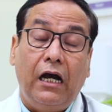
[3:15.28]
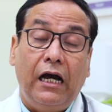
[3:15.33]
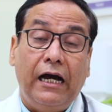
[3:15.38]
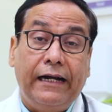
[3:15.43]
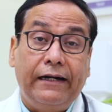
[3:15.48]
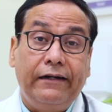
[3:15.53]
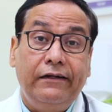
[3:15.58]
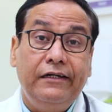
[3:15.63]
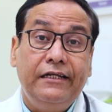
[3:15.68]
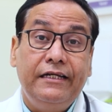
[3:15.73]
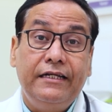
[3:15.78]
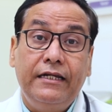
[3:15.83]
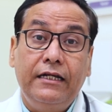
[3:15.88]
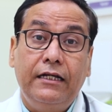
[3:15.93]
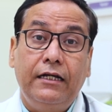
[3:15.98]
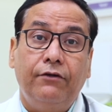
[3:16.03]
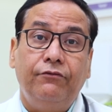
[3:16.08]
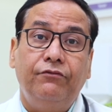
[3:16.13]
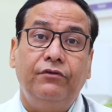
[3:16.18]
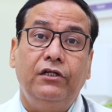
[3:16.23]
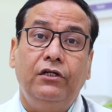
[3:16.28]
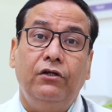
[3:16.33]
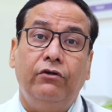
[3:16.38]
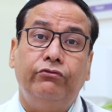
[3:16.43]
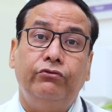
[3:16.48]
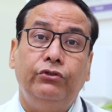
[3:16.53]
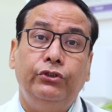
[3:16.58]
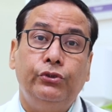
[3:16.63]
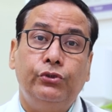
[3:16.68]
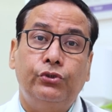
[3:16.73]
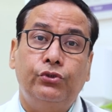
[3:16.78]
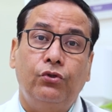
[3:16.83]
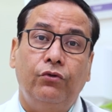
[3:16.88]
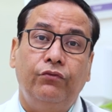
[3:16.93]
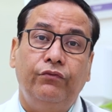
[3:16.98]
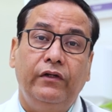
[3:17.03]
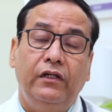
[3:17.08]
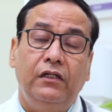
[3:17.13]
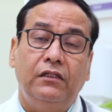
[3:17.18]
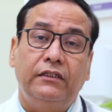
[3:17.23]
early recovery of
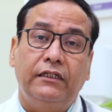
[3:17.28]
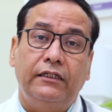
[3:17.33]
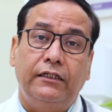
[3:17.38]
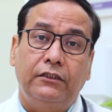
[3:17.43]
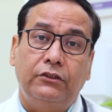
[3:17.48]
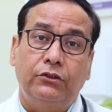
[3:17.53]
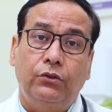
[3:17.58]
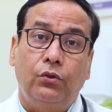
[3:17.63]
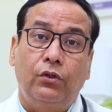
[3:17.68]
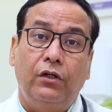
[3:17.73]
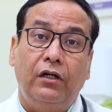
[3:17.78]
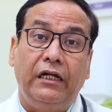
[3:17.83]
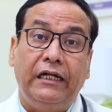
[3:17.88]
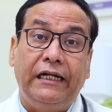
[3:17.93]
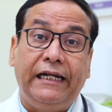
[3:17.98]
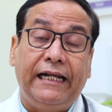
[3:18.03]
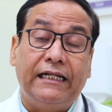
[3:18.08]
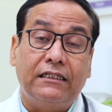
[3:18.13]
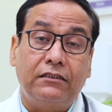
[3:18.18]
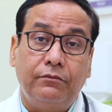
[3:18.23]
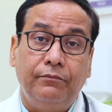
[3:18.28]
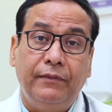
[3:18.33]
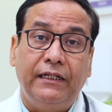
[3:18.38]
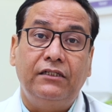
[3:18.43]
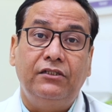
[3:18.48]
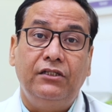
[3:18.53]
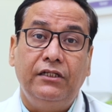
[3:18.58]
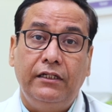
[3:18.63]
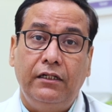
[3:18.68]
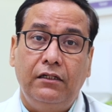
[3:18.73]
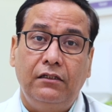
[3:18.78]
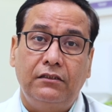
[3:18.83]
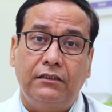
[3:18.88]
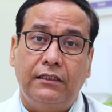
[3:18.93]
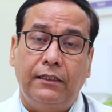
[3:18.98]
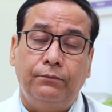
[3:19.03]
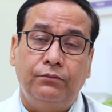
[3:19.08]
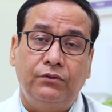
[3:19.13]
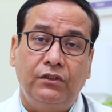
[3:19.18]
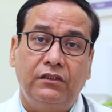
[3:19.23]
neutrophils. It has got less bacterial
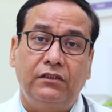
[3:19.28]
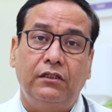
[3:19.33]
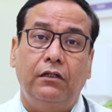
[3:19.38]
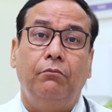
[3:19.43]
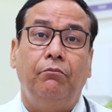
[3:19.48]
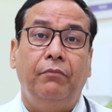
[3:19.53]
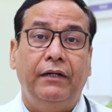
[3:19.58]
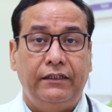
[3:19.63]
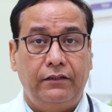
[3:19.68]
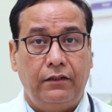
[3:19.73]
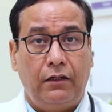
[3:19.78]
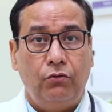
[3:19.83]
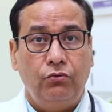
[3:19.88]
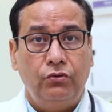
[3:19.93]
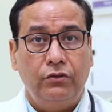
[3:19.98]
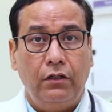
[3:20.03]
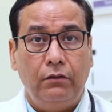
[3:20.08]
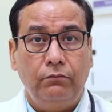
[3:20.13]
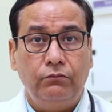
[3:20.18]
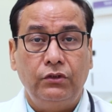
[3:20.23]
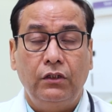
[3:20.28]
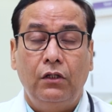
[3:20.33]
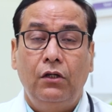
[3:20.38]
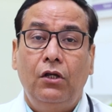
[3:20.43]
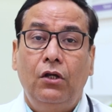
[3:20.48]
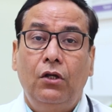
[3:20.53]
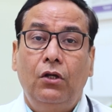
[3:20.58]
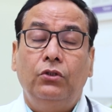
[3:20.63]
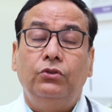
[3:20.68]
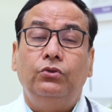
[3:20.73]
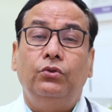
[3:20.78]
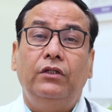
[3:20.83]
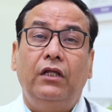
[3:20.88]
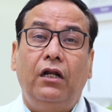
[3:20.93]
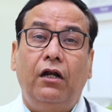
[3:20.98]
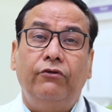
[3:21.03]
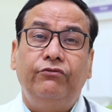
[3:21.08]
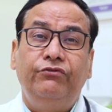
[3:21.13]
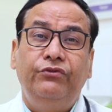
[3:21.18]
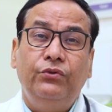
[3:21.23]
sepsis and better outcomes. So
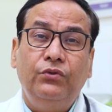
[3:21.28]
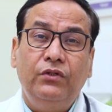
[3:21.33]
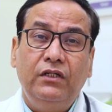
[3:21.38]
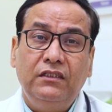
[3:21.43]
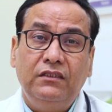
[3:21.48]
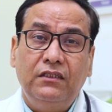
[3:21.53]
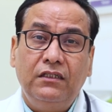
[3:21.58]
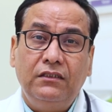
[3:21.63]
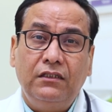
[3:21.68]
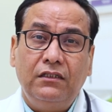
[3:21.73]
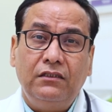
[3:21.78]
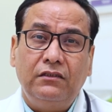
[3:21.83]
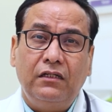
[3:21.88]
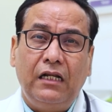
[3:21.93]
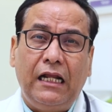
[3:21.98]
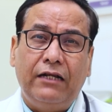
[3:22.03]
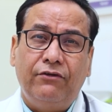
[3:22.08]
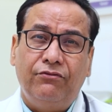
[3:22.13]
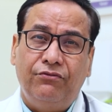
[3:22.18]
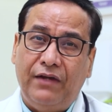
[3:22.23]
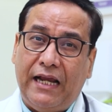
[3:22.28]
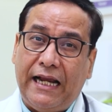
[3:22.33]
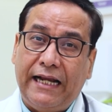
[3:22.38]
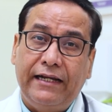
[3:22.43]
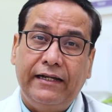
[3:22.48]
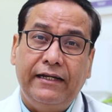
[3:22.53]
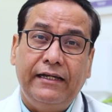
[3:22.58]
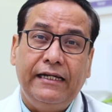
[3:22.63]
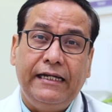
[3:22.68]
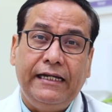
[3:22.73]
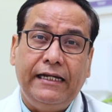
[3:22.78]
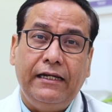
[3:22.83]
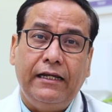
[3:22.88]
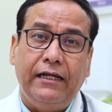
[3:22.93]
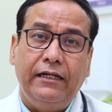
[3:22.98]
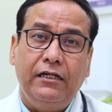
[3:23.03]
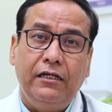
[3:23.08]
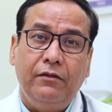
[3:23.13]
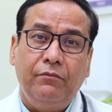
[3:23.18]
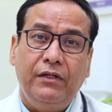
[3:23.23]
there are few diseases like Fanconi
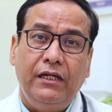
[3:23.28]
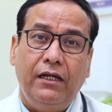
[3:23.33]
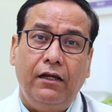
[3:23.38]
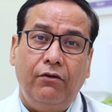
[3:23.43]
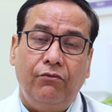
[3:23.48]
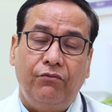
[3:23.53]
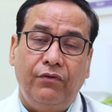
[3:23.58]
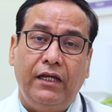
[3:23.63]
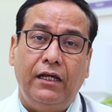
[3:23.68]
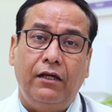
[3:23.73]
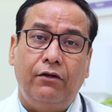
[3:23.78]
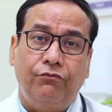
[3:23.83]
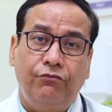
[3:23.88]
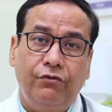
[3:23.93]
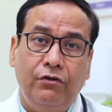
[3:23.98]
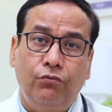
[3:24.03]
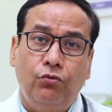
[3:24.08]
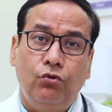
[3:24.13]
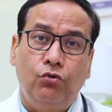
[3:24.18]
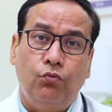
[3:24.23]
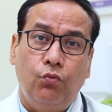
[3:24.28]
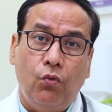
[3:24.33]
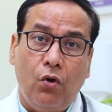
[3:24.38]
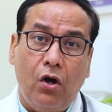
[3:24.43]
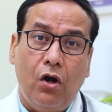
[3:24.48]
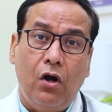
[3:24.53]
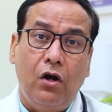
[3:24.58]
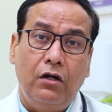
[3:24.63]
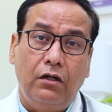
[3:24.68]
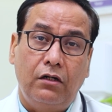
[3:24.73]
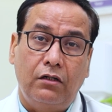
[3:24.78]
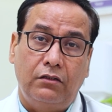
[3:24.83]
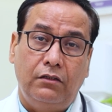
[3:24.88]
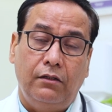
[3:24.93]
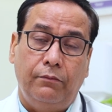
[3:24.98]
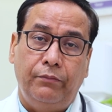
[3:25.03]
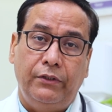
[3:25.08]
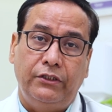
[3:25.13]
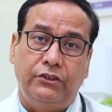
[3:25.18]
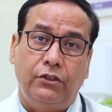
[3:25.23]
anemia where we would want
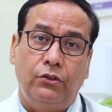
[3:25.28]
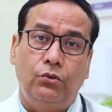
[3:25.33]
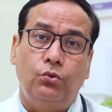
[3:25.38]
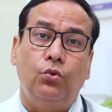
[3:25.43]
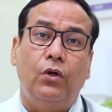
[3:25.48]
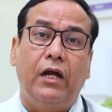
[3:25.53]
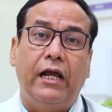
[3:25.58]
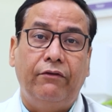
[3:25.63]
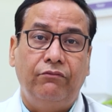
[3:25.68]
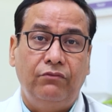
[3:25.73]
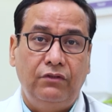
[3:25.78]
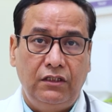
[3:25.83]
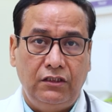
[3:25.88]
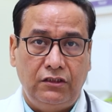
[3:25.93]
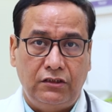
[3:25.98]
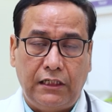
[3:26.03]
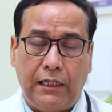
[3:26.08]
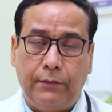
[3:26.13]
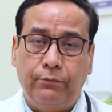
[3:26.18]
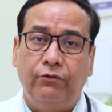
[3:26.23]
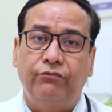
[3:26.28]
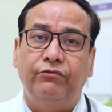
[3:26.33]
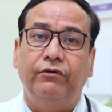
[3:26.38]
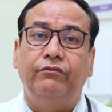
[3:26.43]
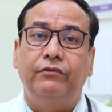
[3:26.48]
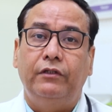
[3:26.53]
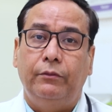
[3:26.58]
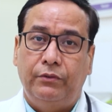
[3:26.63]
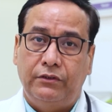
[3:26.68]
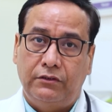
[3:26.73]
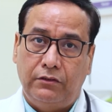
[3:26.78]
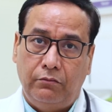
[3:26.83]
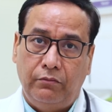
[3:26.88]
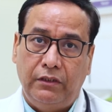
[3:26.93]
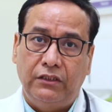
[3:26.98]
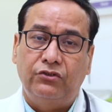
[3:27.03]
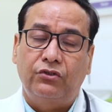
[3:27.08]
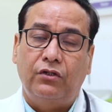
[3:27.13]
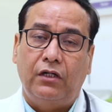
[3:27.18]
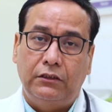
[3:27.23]
the patient to have this type of 50%
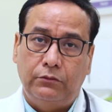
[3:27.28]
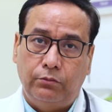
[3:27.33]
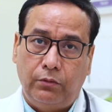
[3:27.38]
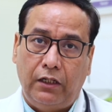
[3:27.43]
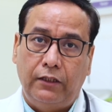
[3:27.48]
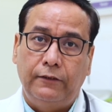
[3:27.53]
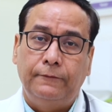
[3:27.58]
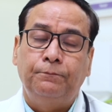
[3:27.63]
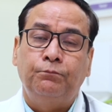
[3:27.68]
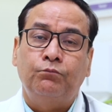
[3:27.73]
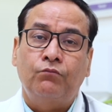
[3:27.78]
match transplant.